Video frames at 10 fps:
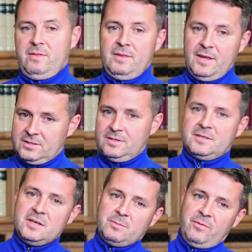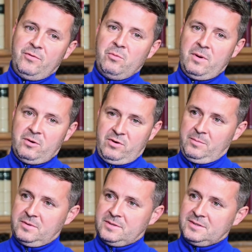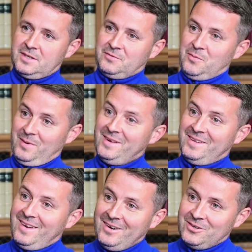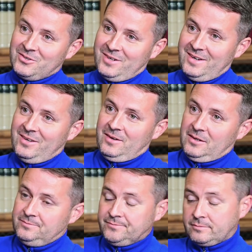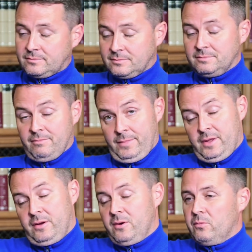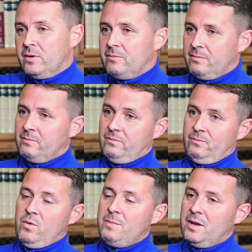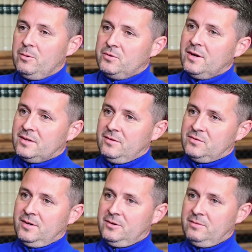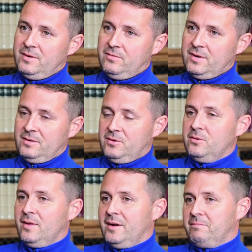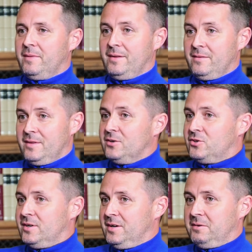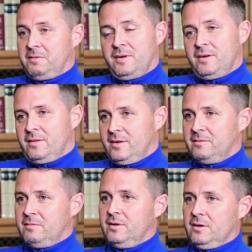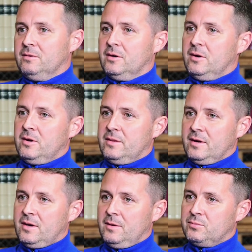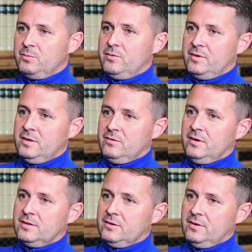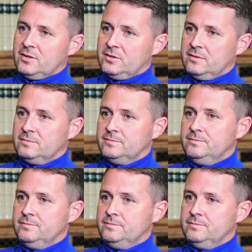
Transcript: yes, the season before we were incredibly successful, but last year, we met the objective. So if we can do that this year, then the club's moving in the right direction.